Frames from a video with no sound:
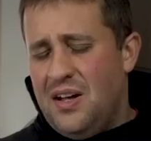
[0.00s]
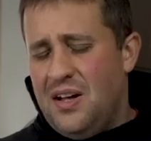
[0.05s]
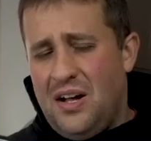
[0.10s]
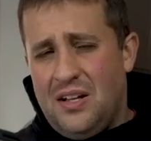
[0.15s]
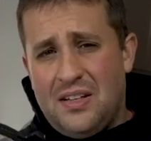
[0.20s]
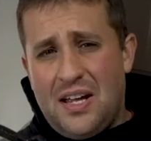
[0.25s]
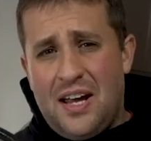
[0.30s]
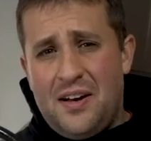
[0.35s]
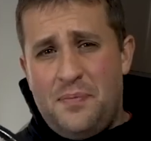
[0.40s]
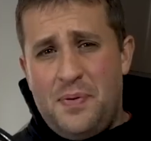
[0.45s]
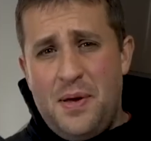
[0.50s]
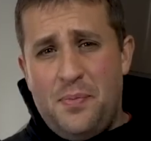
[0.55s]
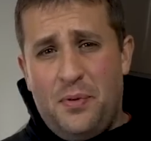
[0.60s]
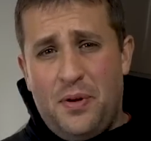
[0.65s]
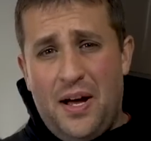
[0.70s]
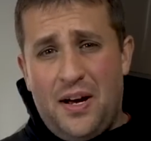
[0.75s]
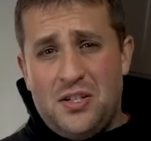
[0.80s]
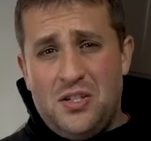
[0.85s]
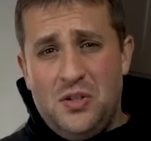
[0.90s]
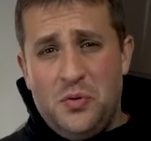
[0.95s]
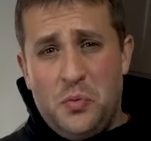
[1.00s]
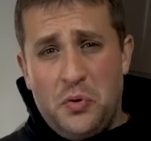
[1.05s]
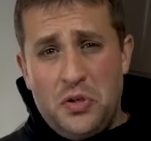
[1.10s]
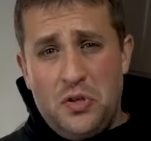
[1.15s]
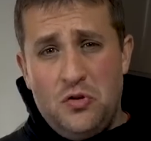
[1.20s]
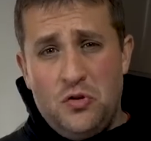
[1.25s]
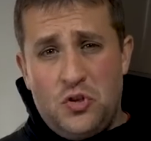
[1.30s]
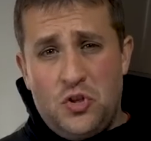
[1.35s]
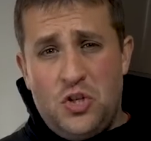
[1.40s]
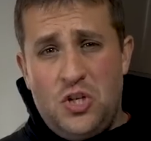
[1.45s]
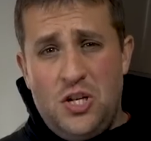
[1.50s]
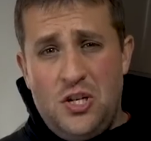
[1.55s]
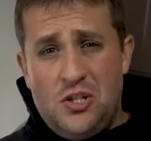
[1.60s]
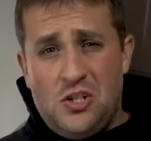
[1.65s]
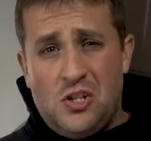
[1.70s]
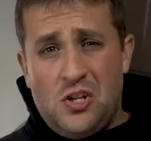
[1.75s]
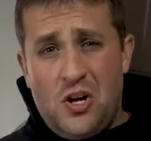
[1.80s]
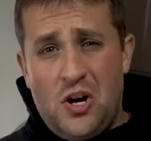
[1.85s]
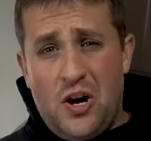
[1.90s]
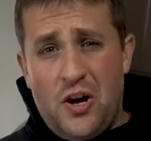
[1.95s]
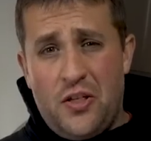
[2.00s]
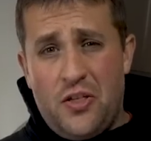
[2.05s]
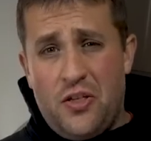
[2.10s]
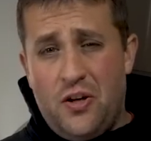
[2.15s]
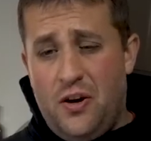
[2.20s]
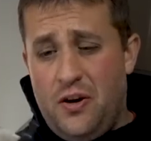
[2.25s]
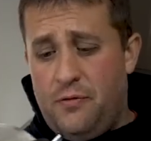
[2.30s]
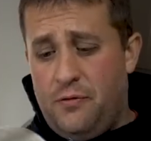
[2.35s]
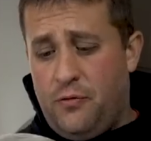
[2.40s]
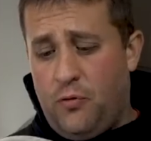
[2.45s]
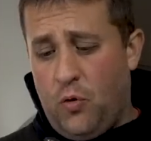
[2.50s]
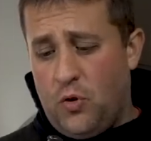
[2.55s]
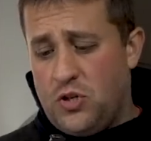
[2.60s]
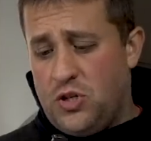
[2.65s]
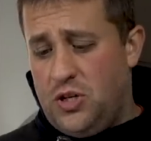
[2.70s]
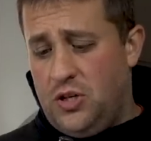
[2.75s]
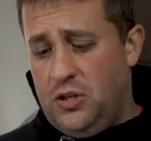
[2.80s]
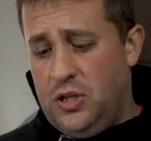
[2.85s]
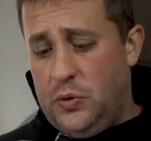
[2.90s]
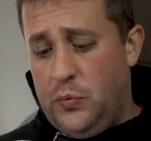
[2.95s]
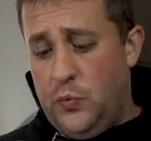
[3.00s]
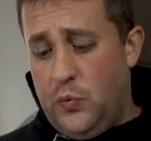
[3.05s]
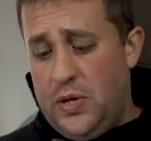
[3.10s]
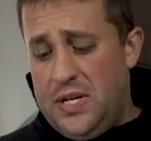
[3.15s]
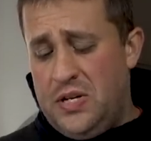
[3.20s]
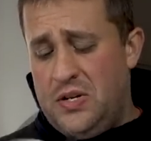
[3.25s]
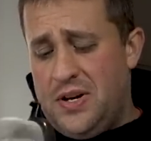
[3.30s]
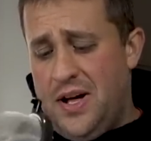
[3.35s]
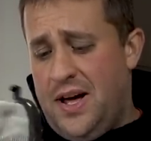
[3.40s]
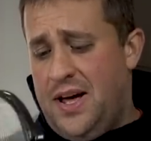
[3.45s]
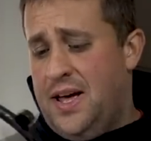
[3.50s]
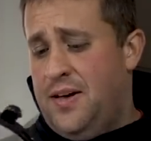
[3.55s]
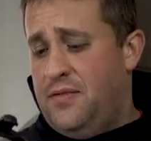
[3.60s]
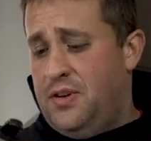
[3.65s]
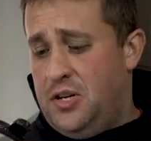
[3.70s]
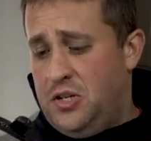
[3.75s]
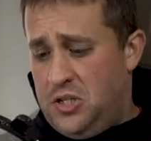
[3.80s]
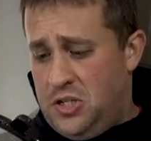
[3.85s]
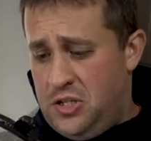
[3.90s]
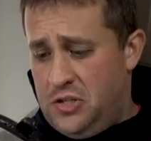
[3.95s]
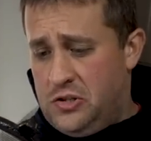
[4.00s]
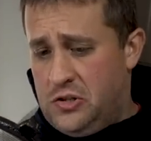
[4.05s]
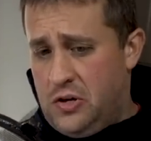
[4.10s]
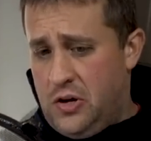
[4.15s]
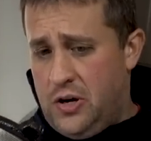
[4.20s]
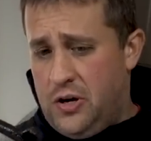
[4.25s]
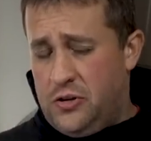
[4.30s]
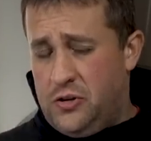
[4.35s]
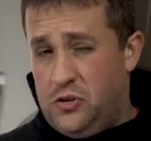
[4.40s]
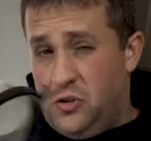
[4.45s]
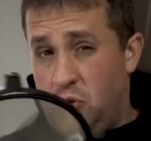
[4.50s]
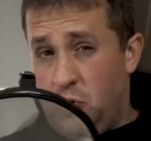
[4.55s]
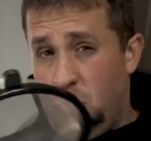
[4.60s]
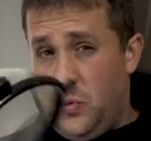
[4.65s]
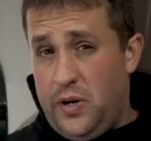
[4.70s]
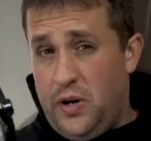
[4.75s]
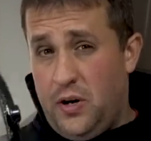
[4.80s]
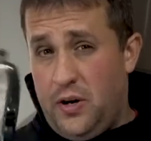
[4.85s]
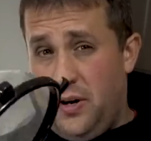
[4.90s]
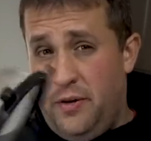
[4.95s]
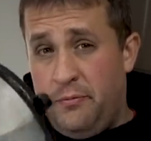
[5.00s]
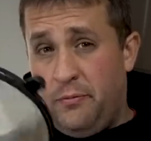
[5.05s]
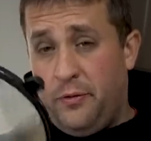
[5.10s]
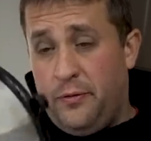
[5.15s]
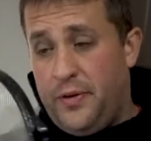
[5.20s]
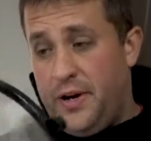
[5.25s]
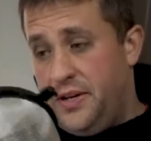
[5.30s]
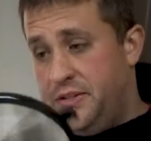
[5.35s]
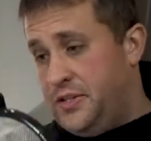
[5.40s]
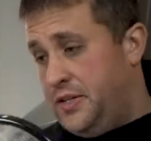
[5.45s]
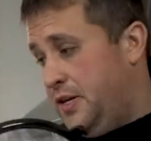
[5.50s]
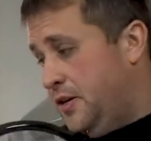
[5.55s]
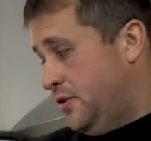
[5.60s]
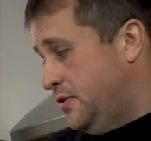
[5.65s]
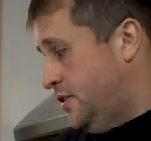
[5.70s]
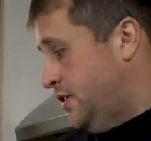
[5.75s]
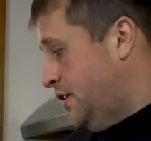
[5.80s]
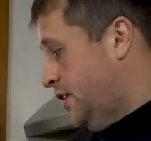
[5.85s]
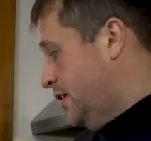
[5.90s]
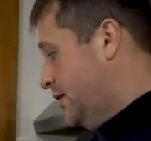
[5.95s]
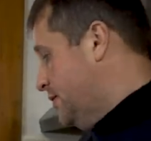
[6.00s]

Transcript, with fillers: A lot of people actually will use cheesecloth. Unfortunately, we do not have any cheesecloth, so we are improvising here today.